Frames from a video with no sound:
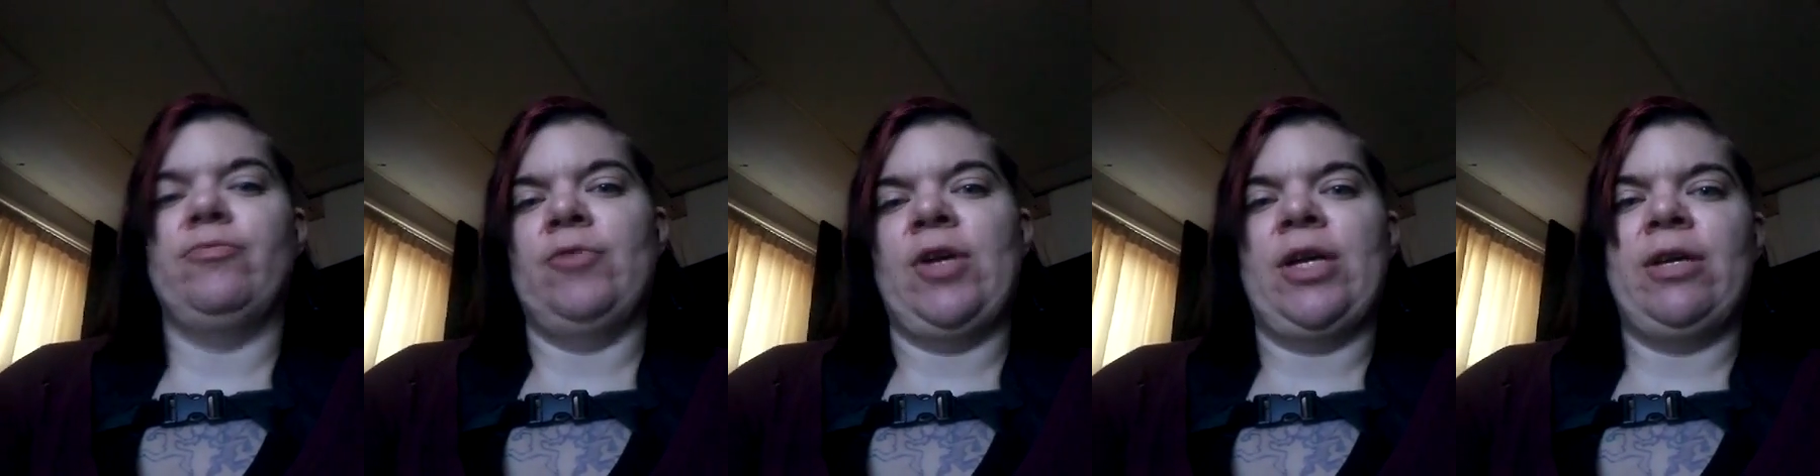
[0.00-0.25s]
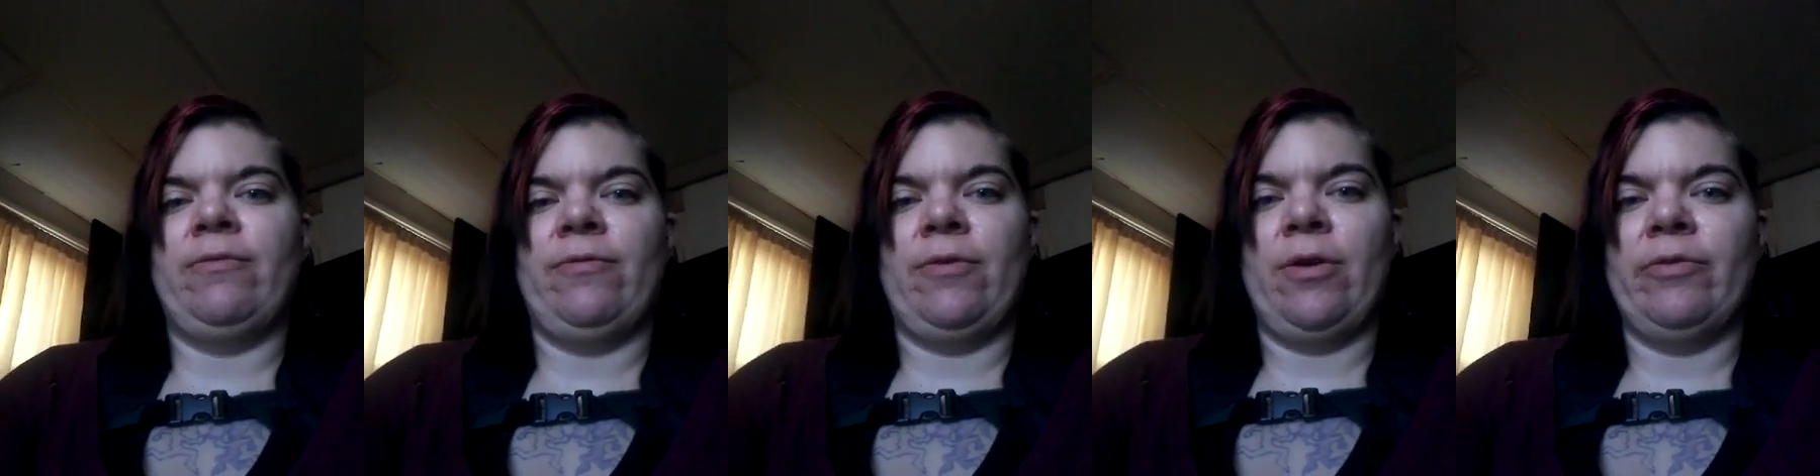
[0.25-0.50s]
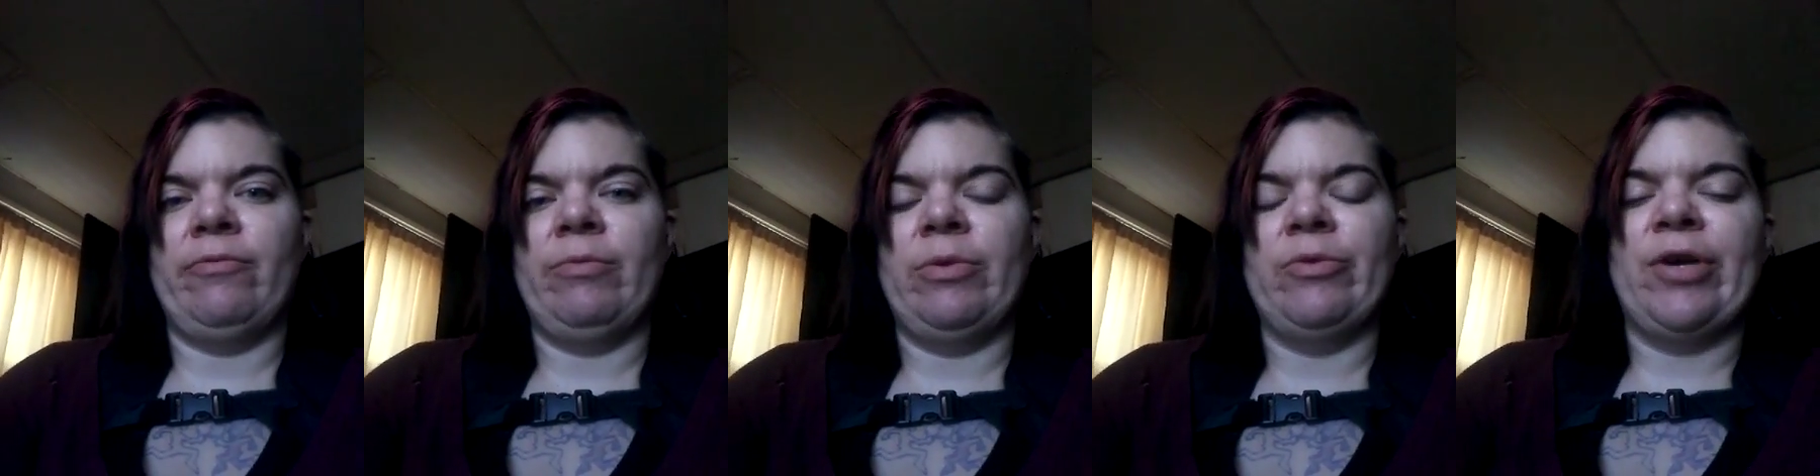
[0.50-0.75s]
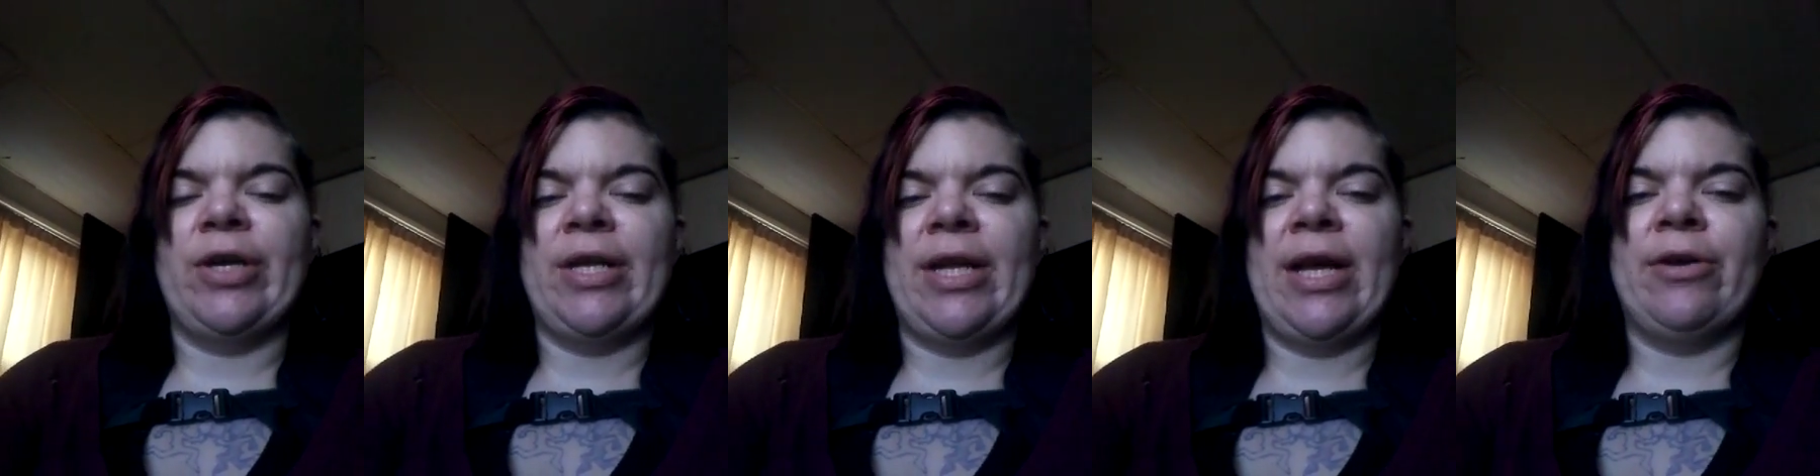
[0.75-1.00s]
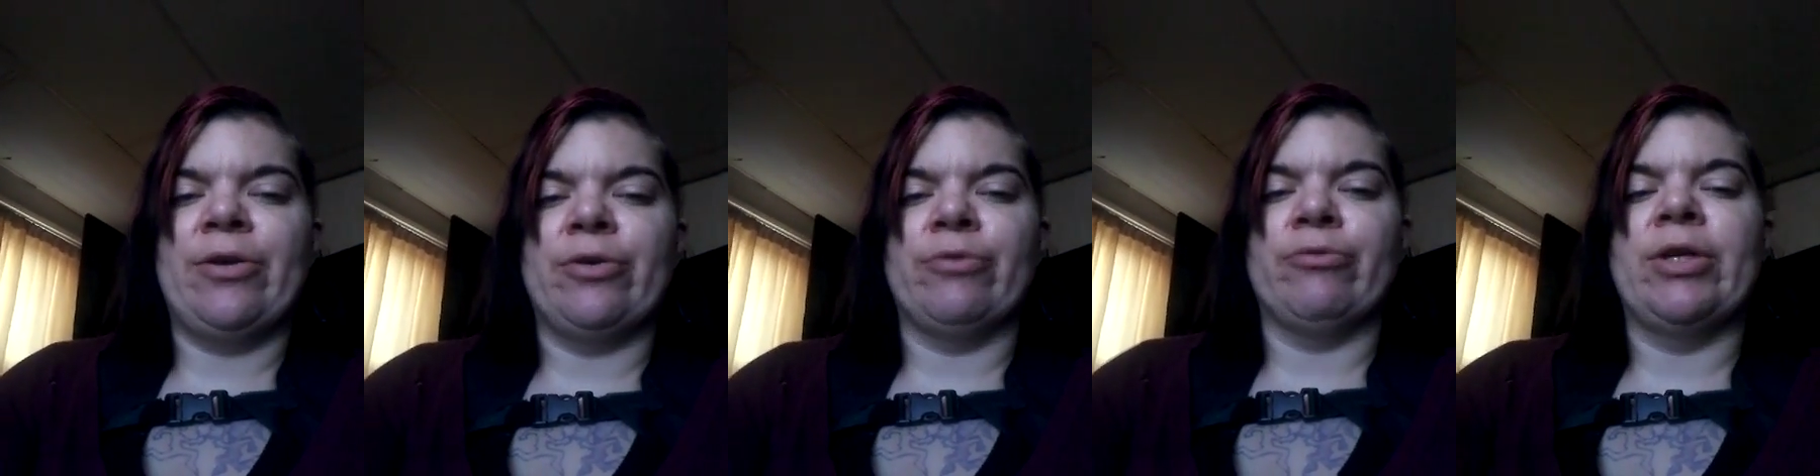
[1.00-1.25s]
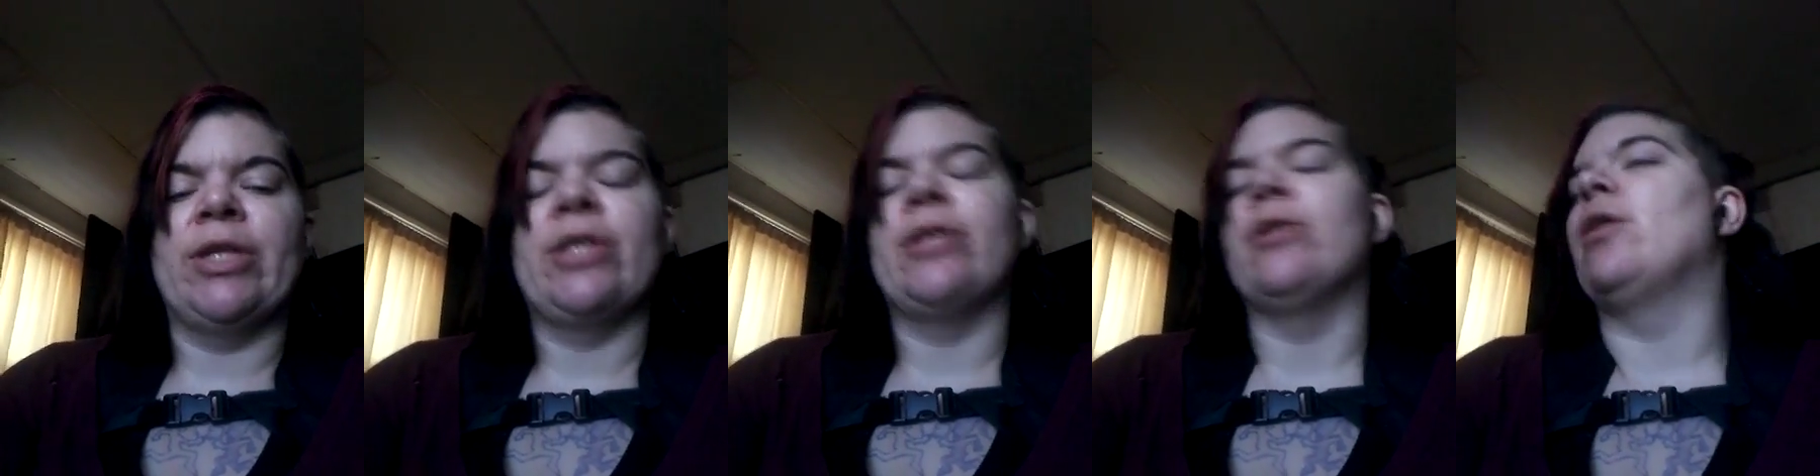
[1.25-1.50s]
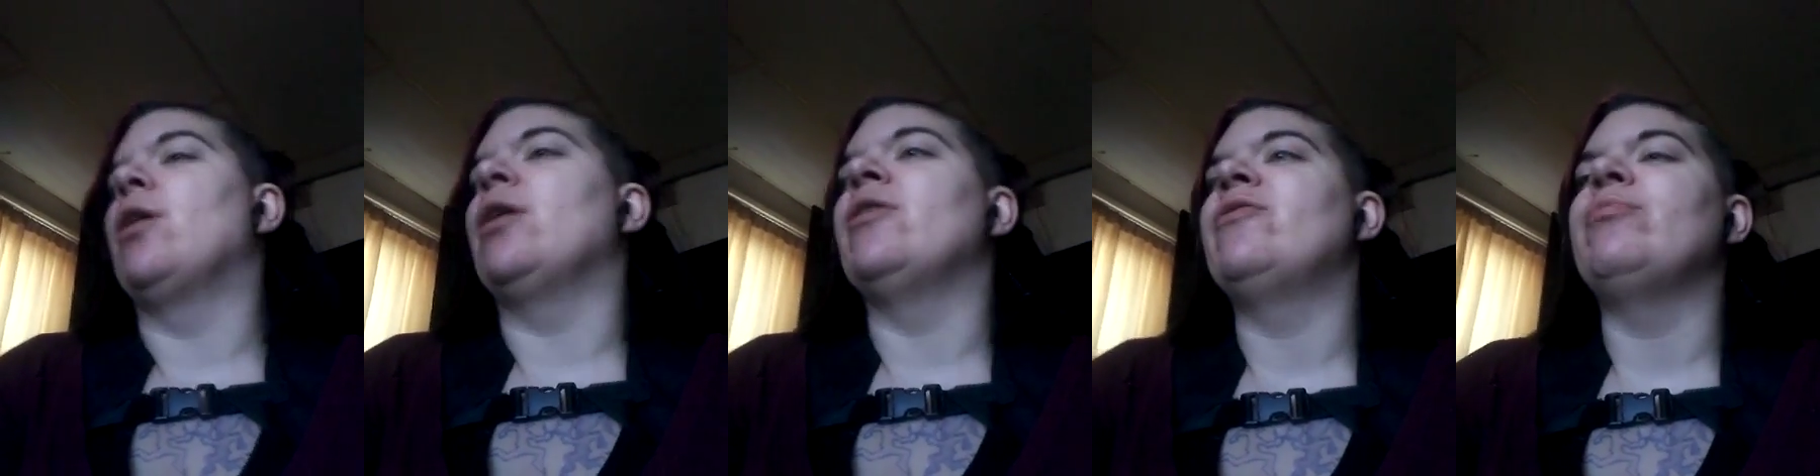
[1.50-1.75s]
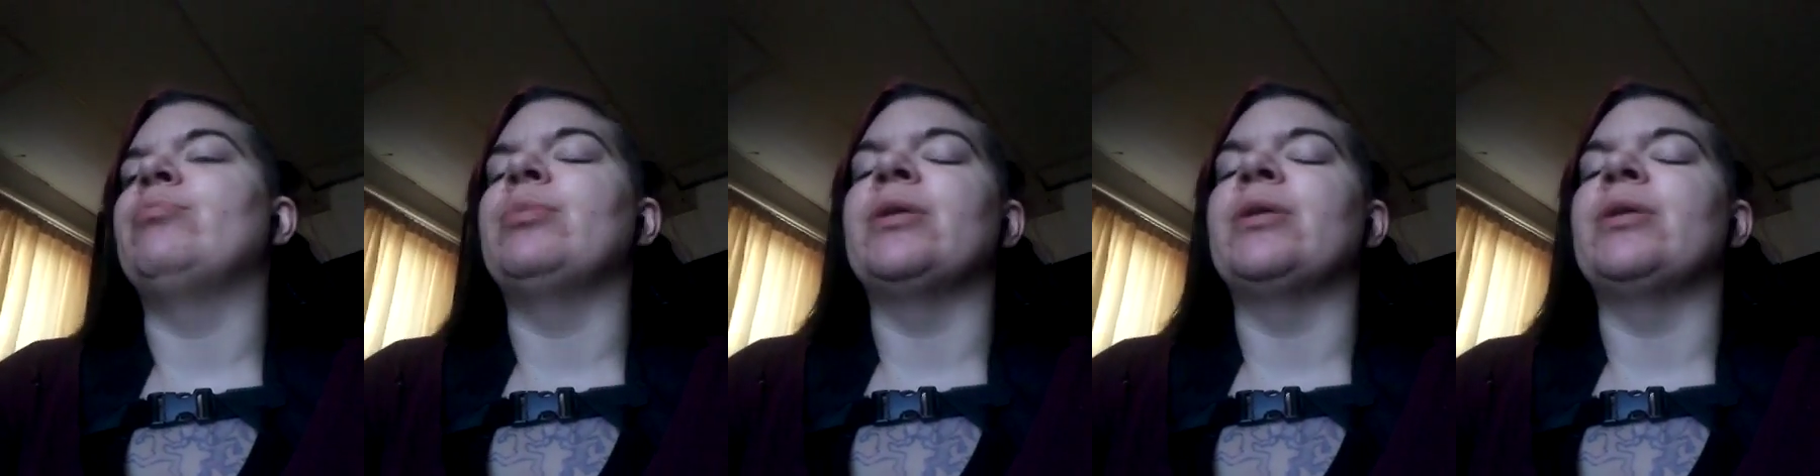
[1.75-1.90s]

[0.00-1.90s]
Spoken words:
right in front of me right now to read it off,